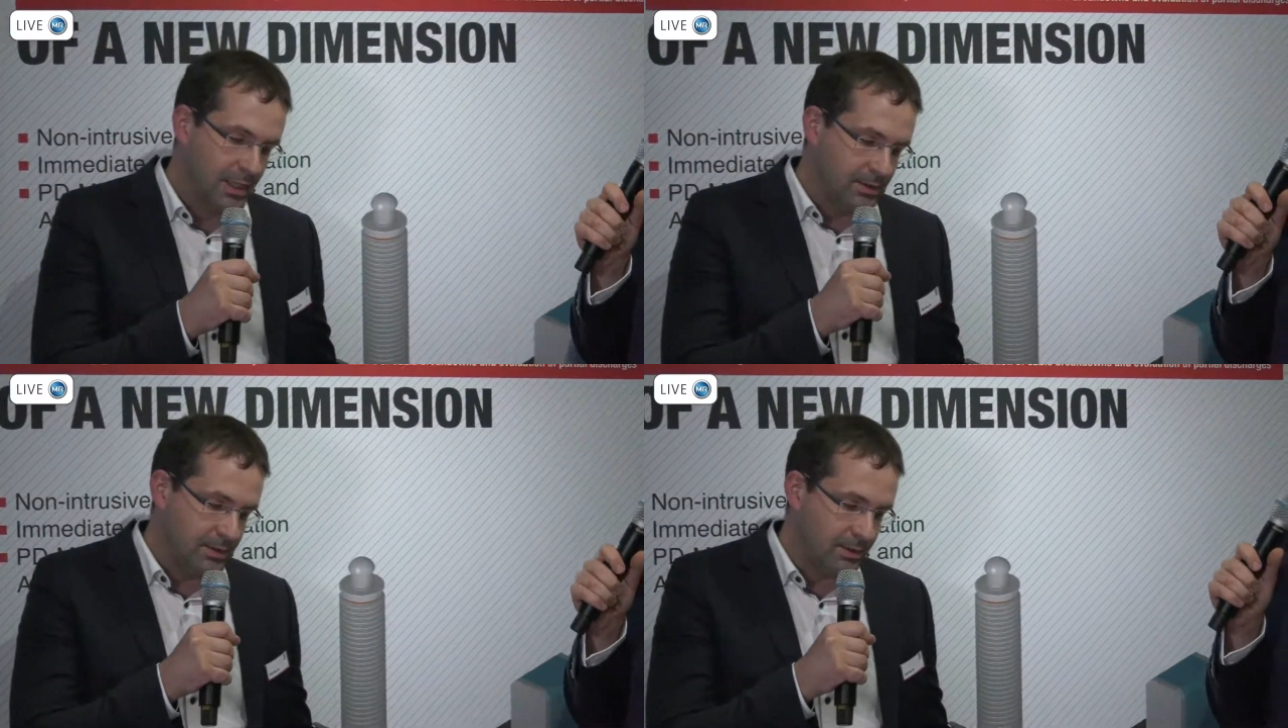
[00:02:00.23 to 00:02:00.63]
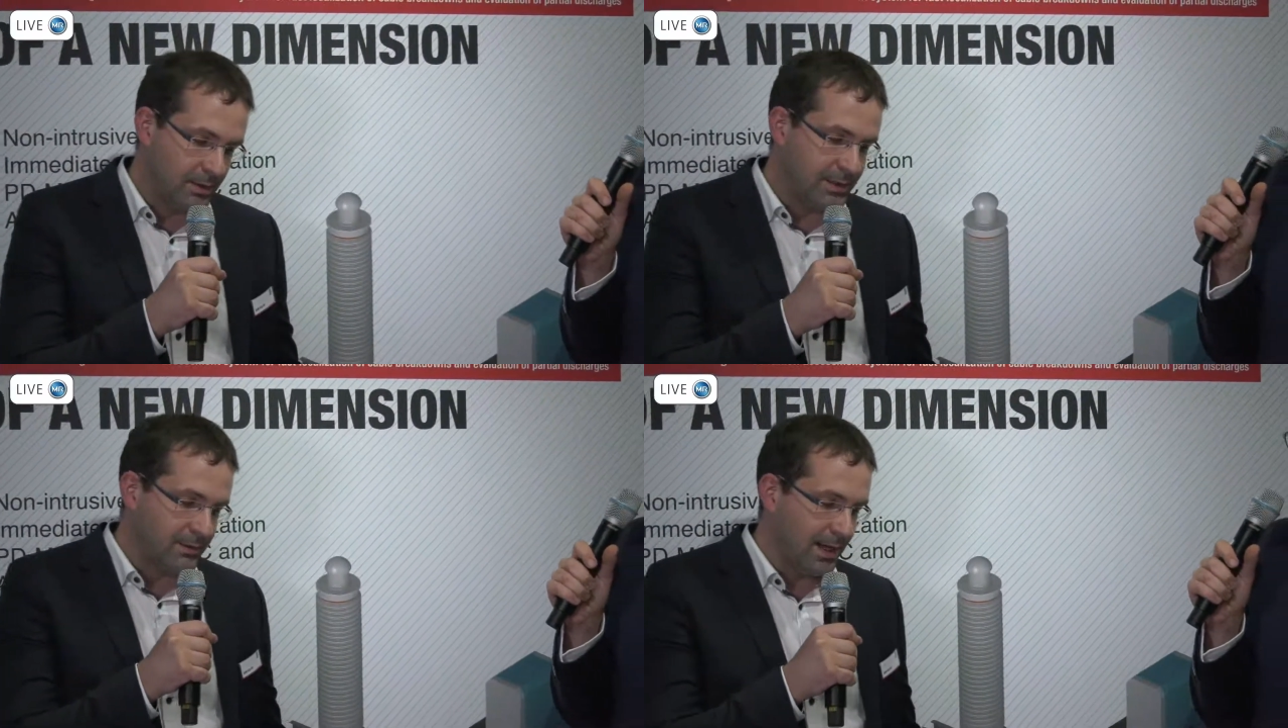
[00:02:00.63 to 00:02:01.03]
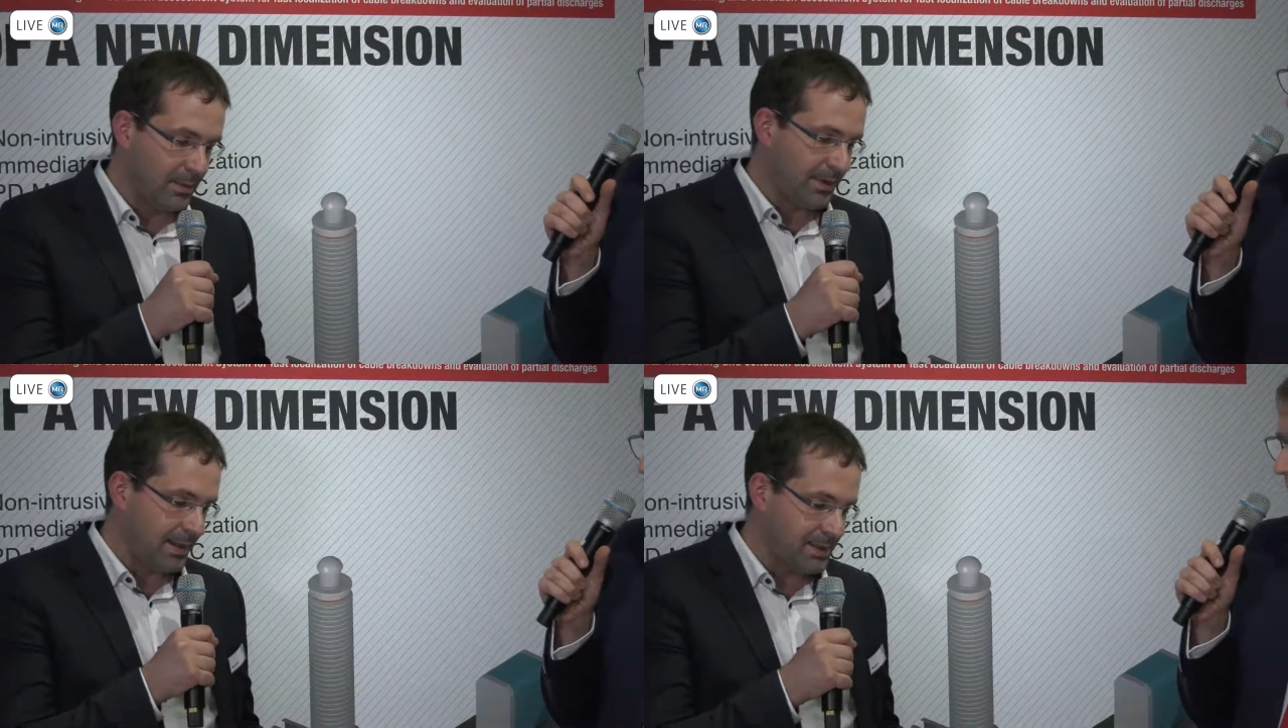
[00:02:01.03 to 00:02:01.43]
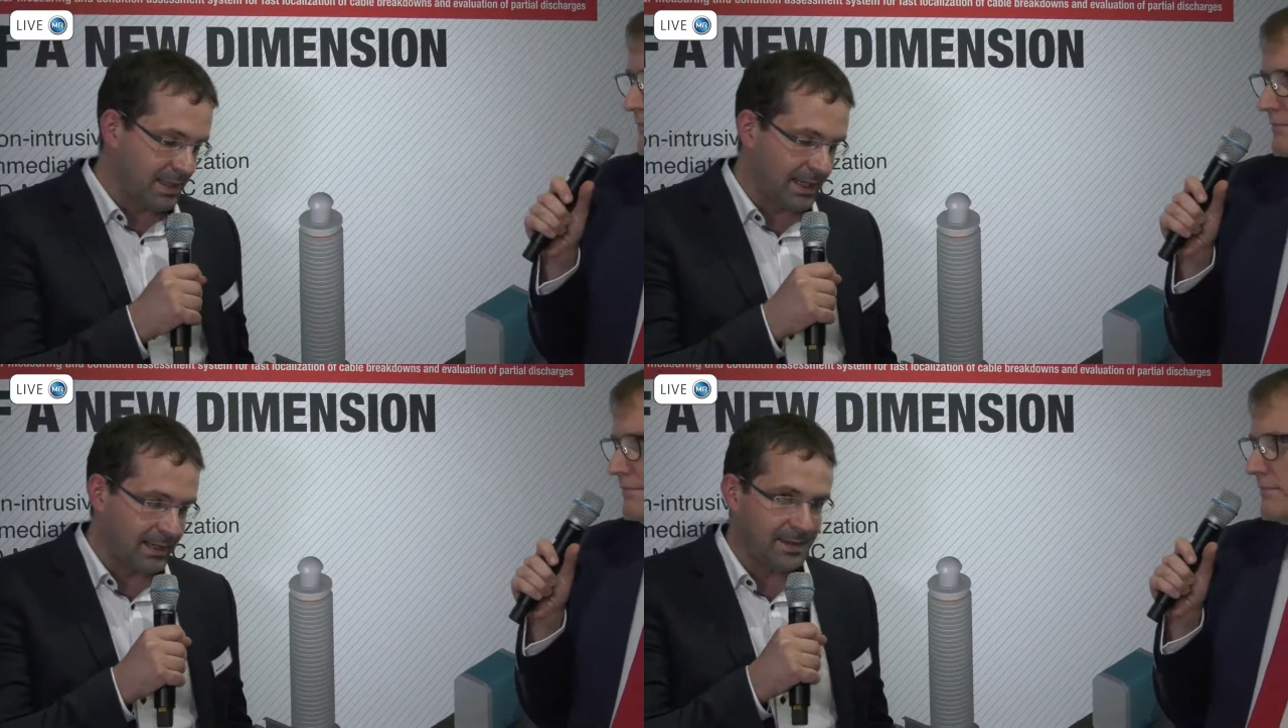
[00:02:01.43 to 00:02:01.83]
to develop something
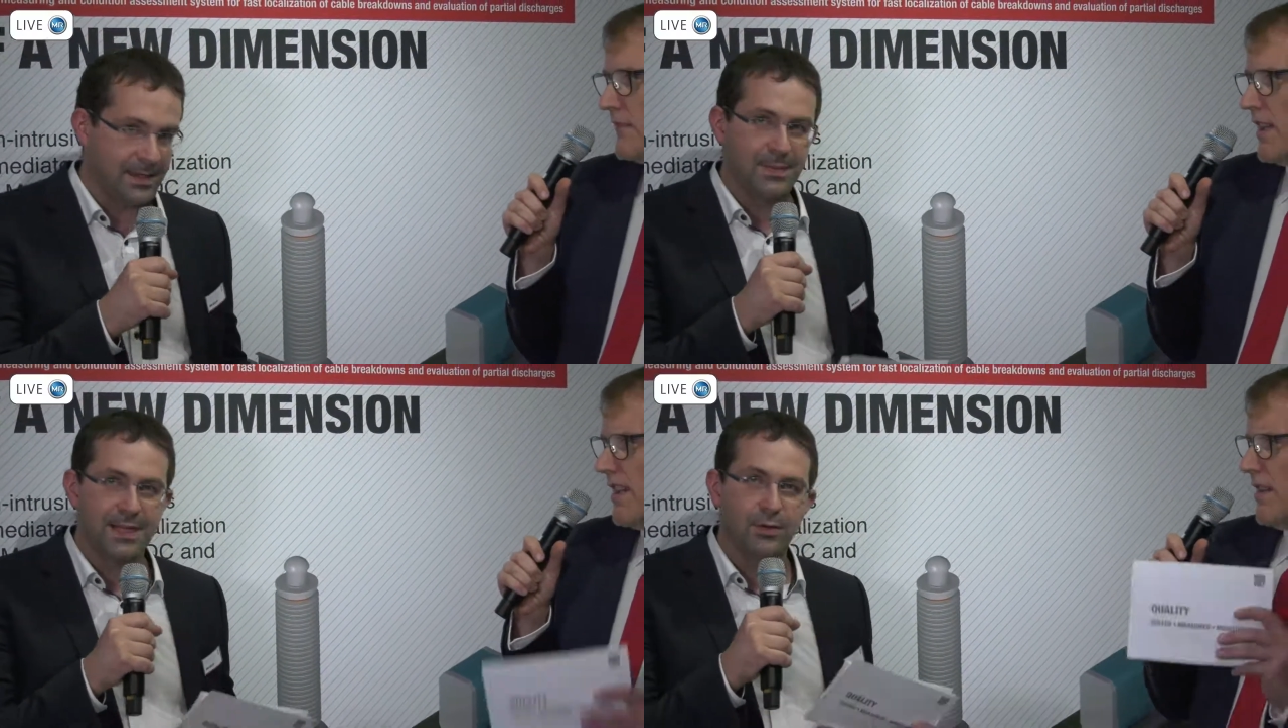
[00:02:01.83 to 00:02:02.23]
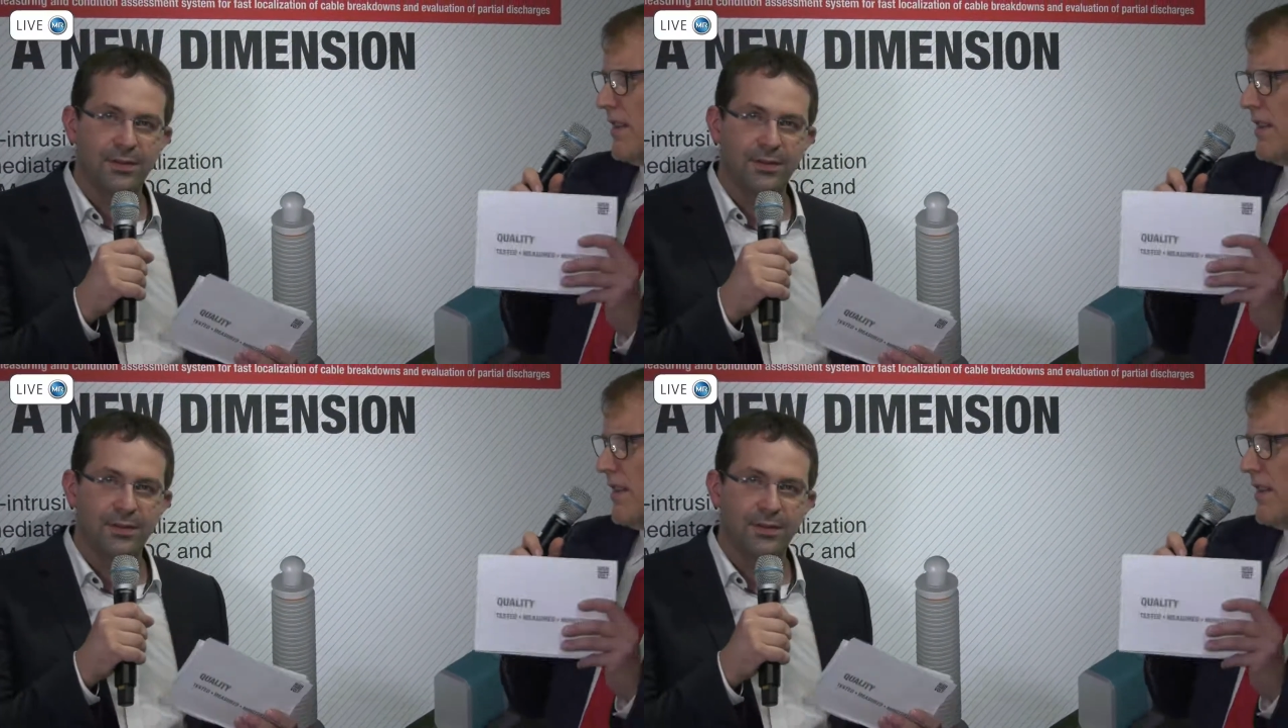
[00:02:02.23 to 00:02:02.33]
like that. But also the